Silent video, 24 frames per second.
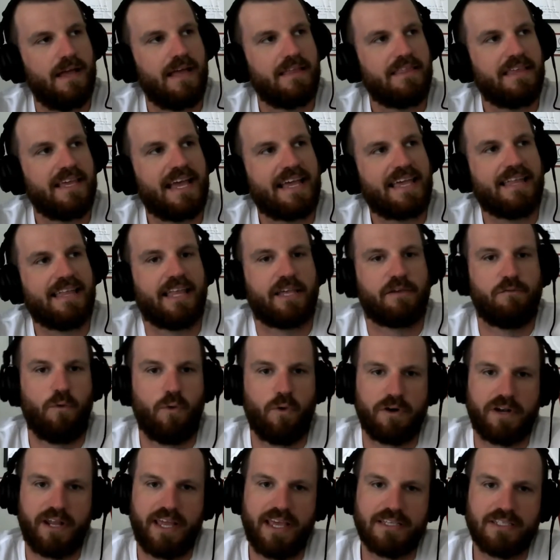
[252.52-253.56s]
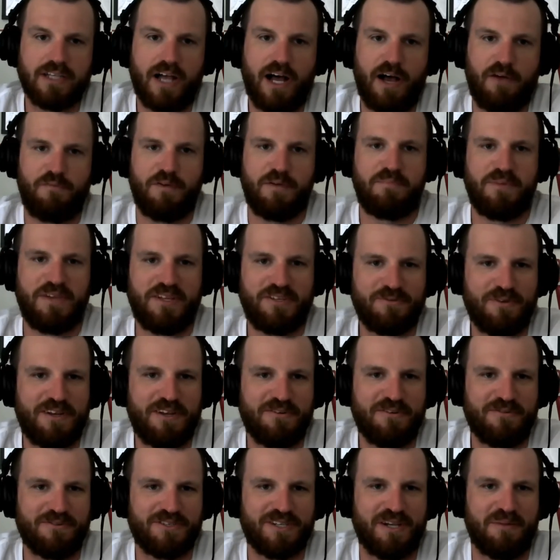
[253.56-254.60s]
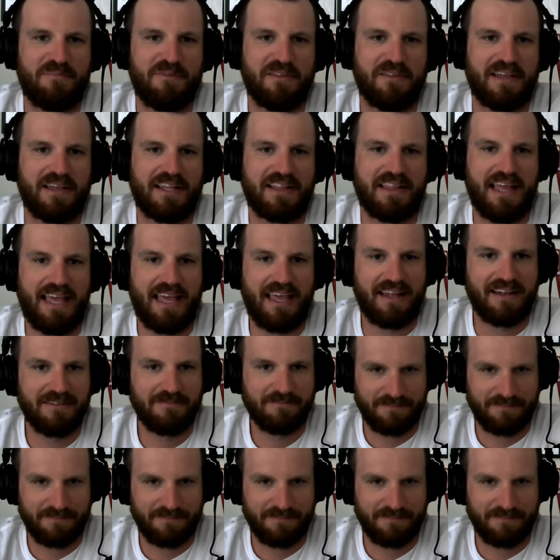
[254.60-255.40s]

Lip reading: think I get like 4 days off in between or something like that.